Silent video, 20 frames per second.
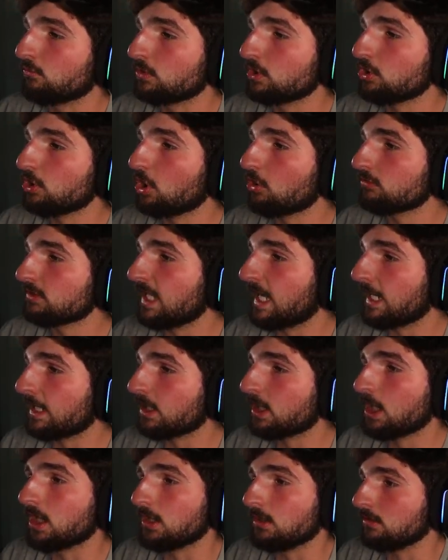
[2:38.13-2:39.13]
Reload
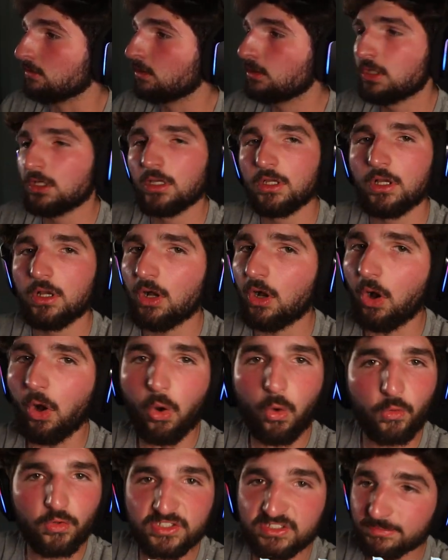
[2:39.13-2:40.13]
that gun.
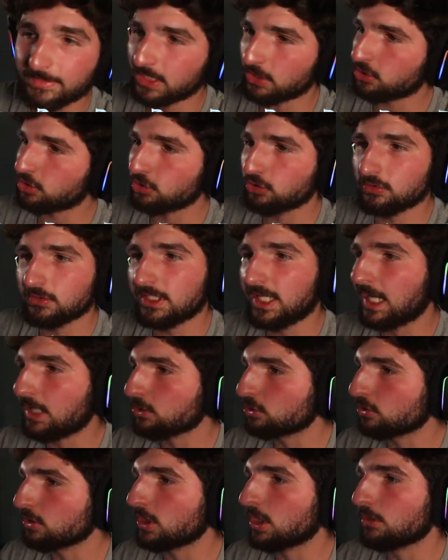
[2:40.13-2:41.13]
Always make sure you
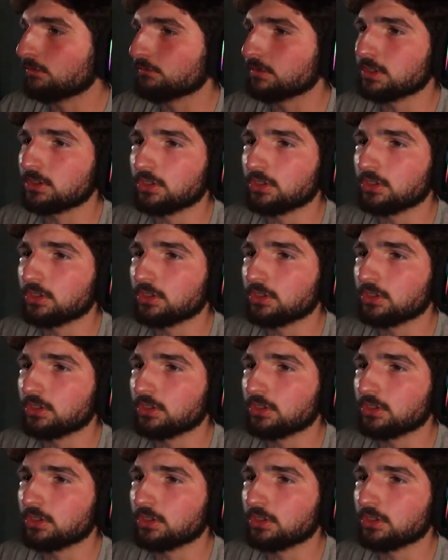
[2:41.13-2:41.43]
got your gun